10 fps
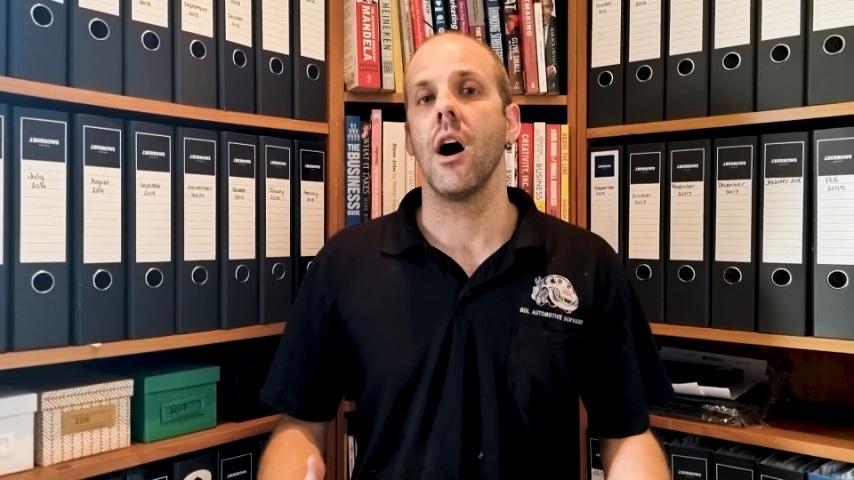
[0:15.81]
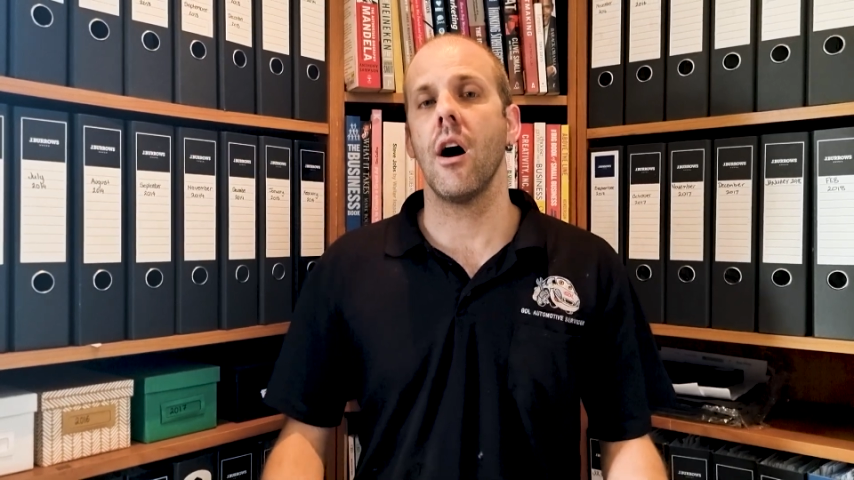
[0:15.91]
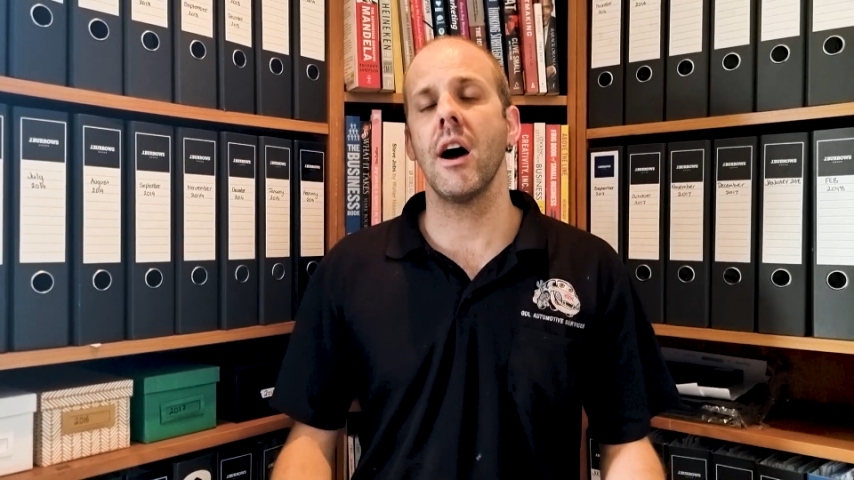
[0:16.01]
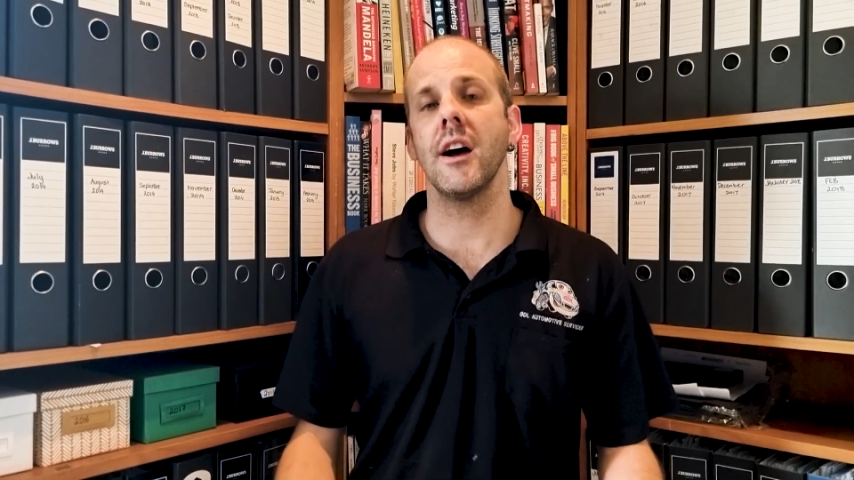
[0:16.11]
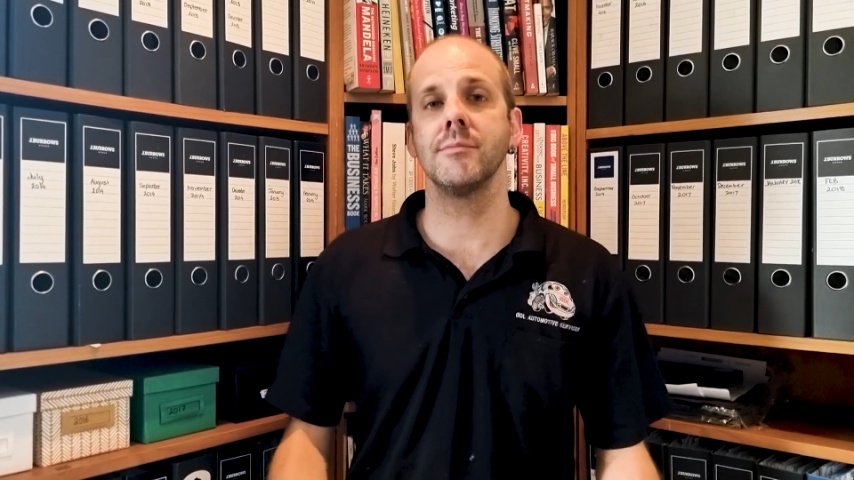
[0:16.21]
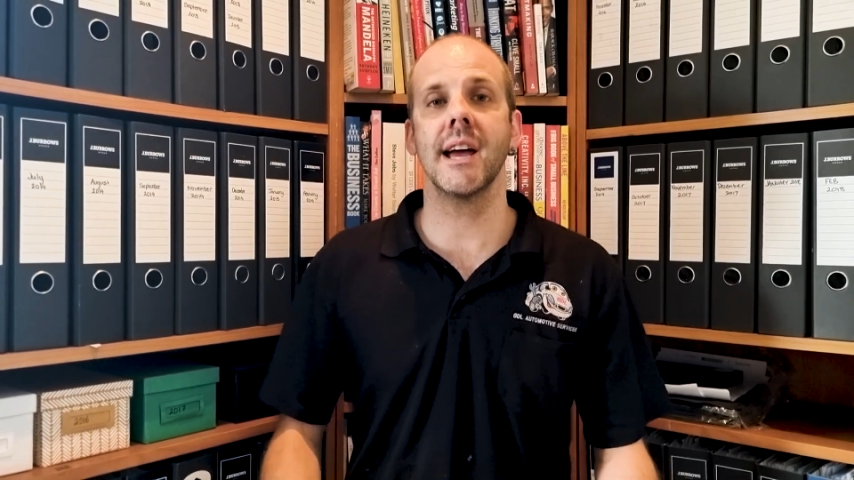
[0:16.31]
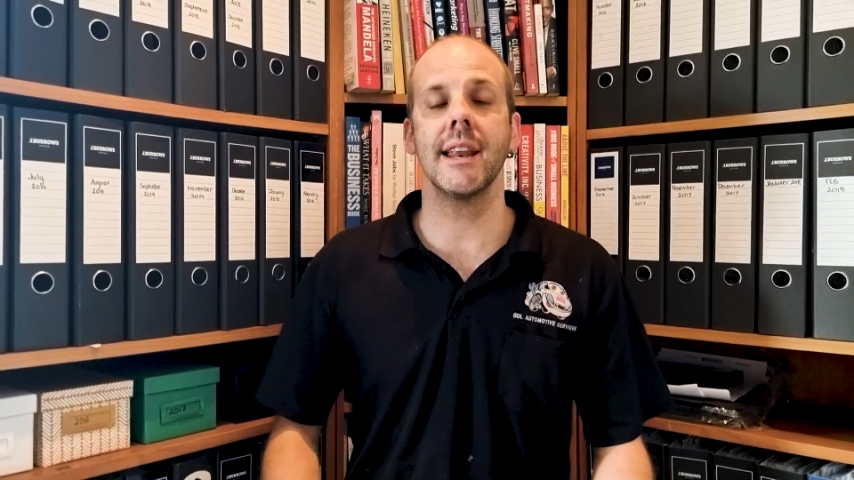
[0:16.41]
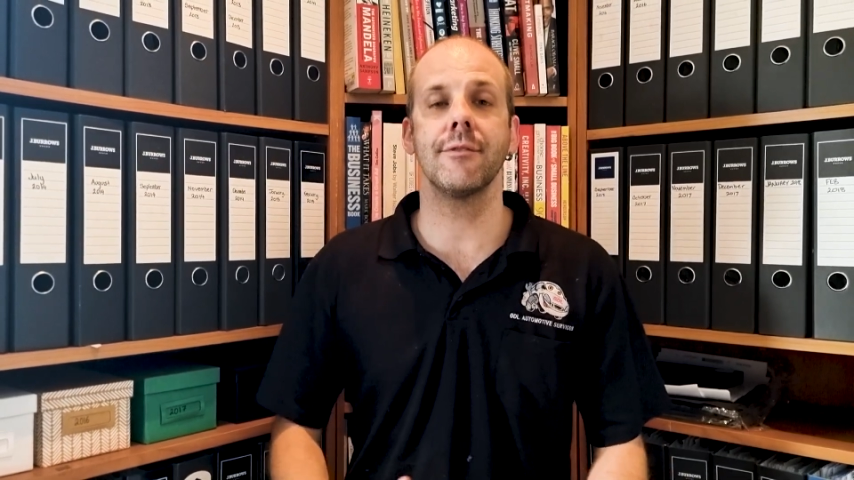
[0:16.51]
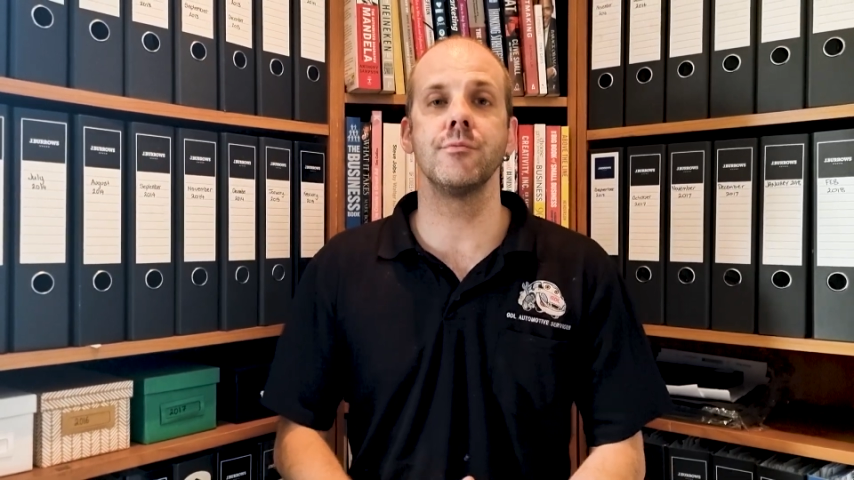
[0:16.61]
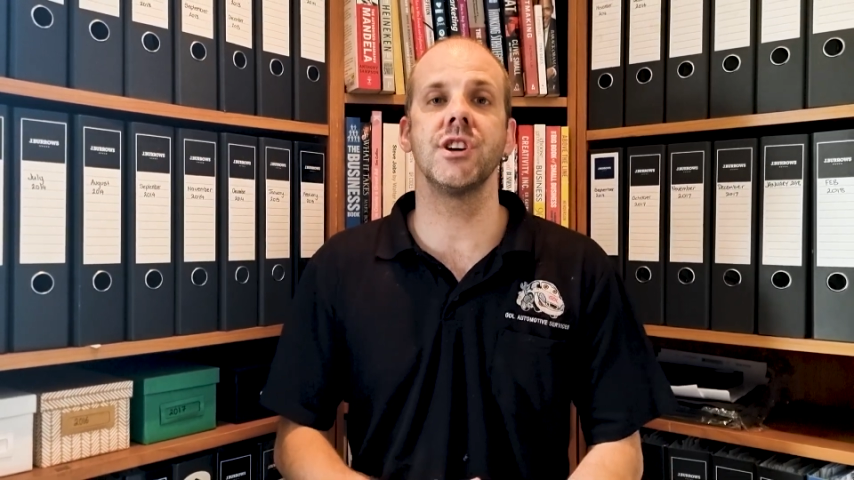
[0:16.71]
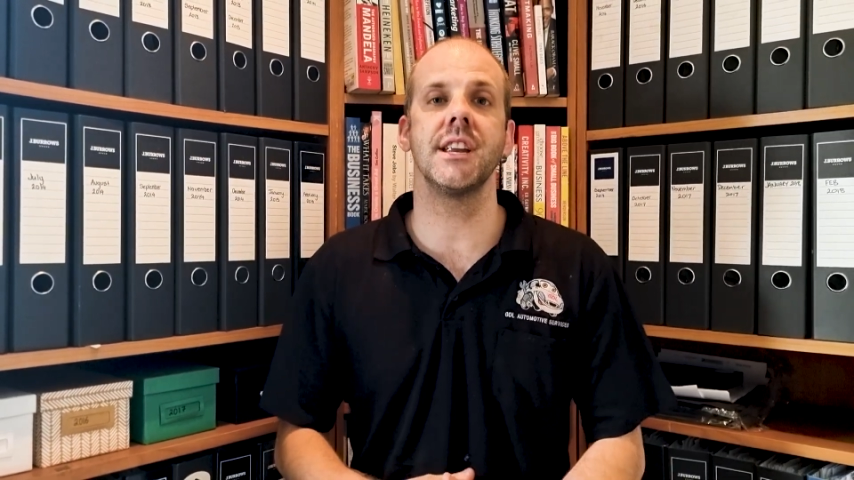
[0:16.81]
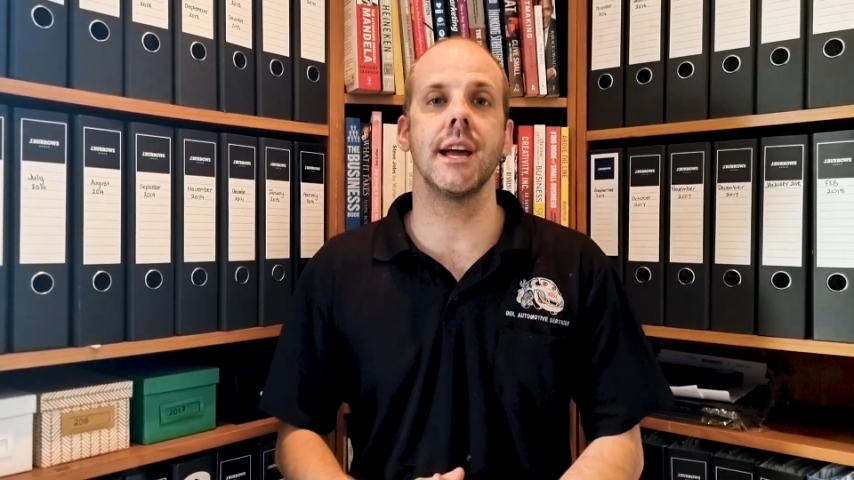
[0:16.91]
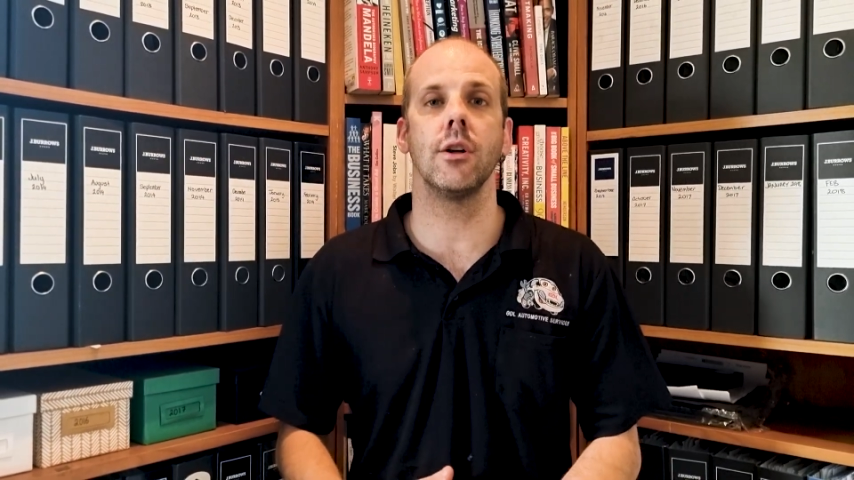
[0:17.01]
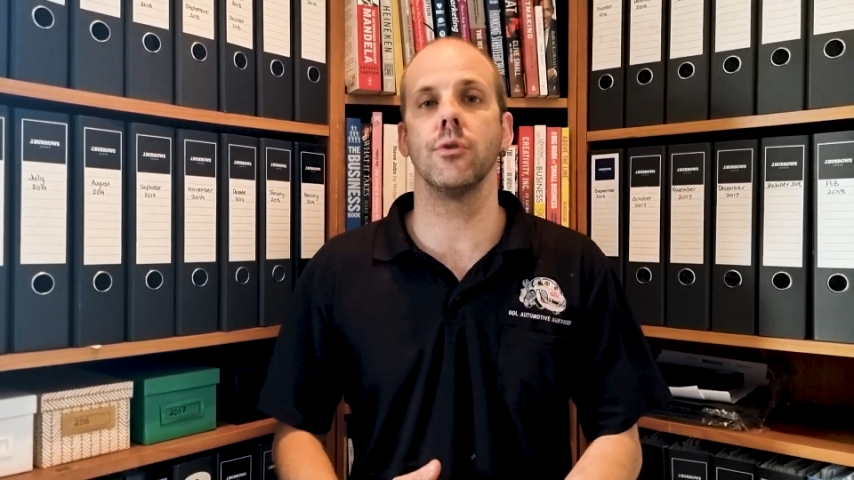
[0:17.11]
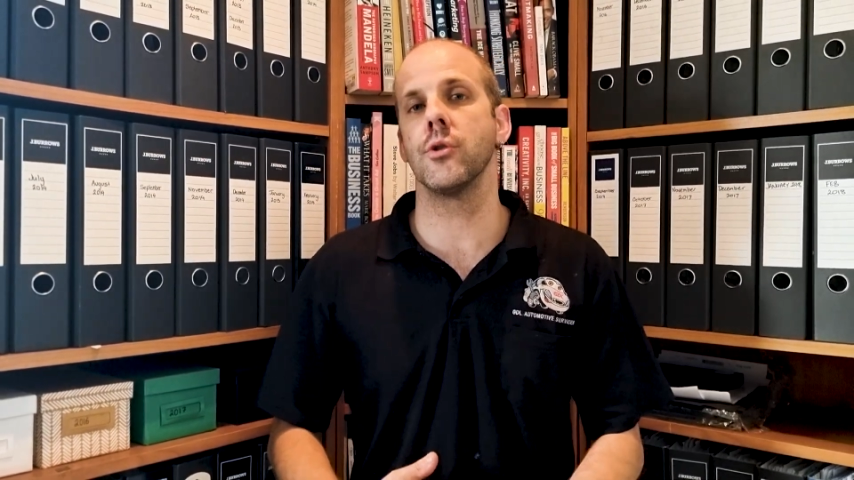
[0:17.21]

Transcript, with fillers: Hi, I'm Danny from GDL